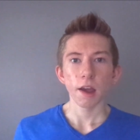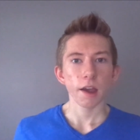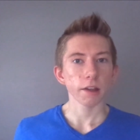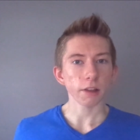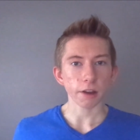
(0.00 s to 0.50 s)

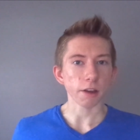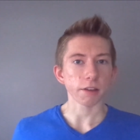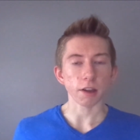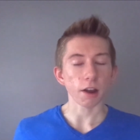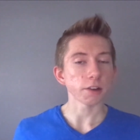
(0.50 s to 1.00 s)
And like I
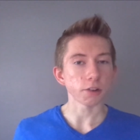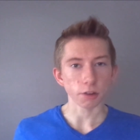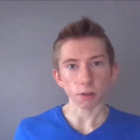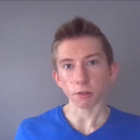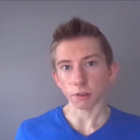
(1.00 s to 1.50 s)
said, I just
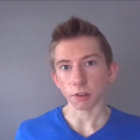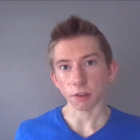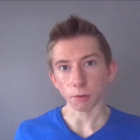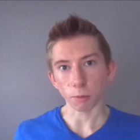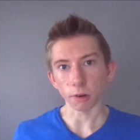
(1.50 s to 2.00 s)
slowly see
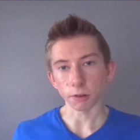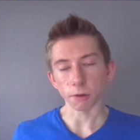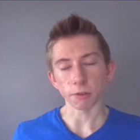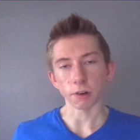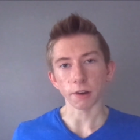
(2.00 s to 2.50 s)
the world
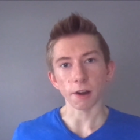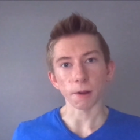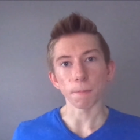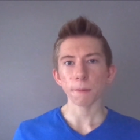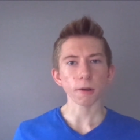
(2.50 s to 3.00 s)
over time.
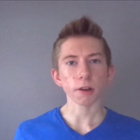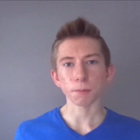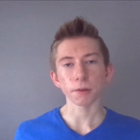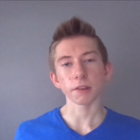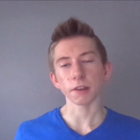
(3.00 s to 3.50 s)
I'm not
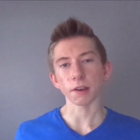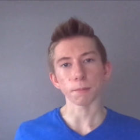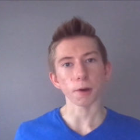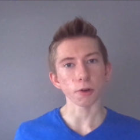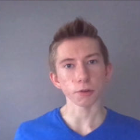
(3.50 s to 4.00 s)
completely
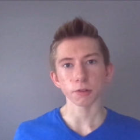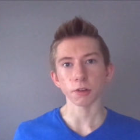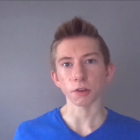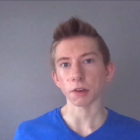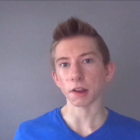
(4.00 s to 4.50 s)
opposed
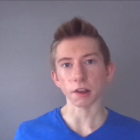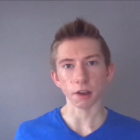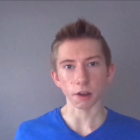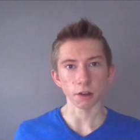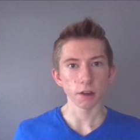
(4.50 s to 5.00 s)
to getting
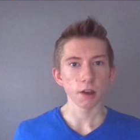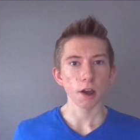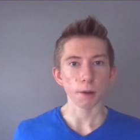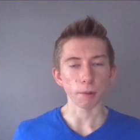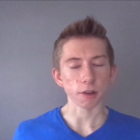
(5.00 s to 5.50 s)
a
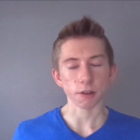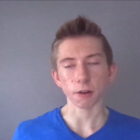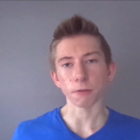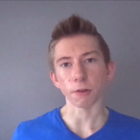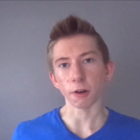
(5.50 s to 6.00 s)
bus and
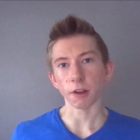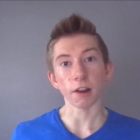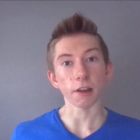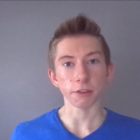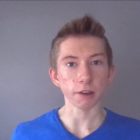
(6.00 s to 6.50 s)
converting it.
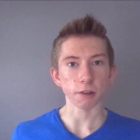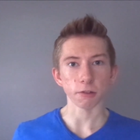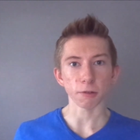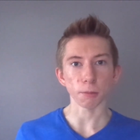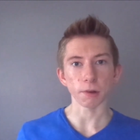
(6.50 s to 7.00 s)
I think it'd
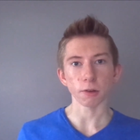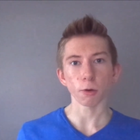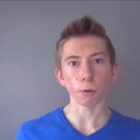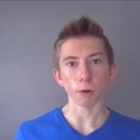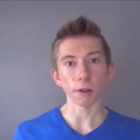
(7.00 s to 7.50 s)
still be
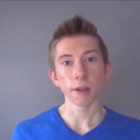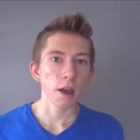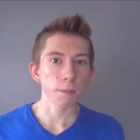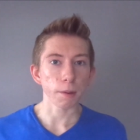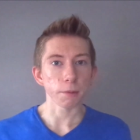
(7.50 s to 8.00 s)
cool,
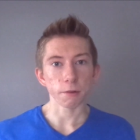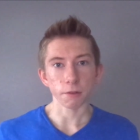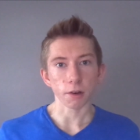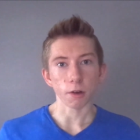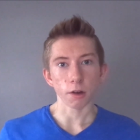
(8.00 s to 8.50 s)
and maybe even
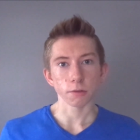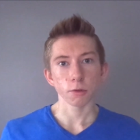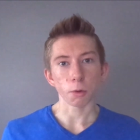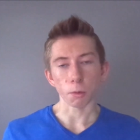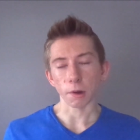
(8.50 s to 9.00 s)
a
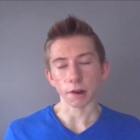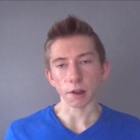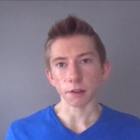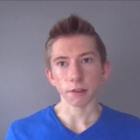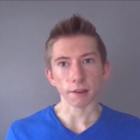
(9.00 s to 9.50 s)
cool way
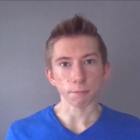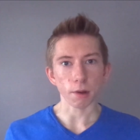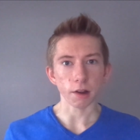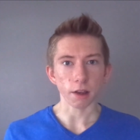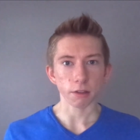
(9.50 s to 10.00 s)
to save
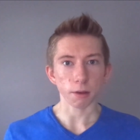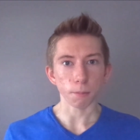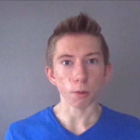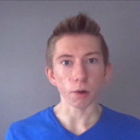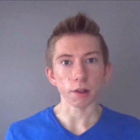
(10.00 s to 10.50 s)
money at some
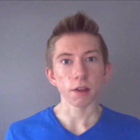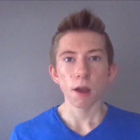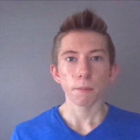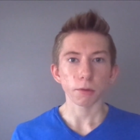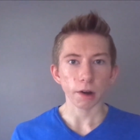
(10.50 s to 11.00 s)
point.
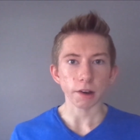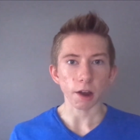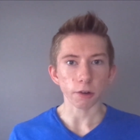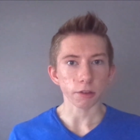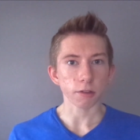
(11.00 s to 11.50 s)
But right now,
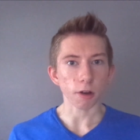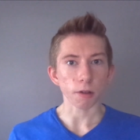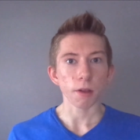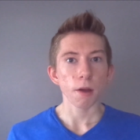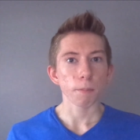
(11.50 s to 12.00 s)
it's not
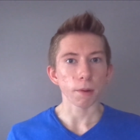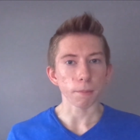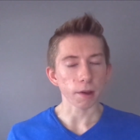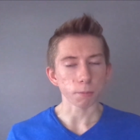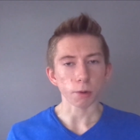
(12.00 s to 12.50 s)
my
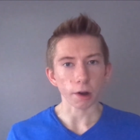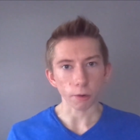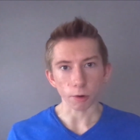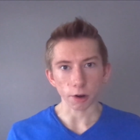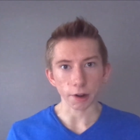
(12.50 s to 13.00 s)
main
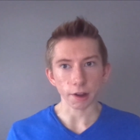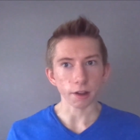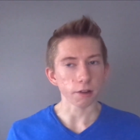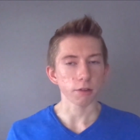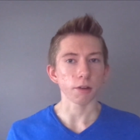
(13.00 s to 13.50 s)
priority, and
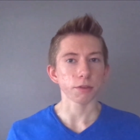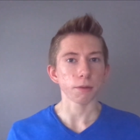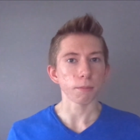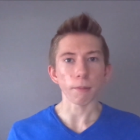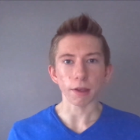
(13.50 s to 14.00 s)
it's not the
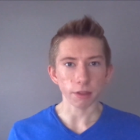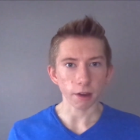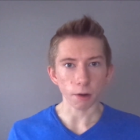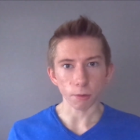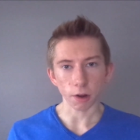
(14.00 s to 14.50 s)
main thing
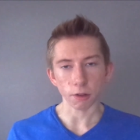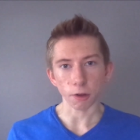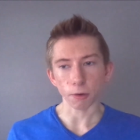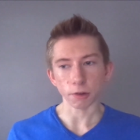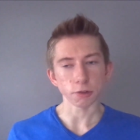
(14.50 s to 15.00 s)
I want to do.
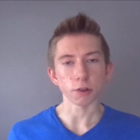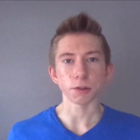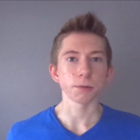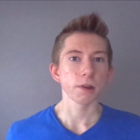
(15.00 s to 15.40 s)
It's just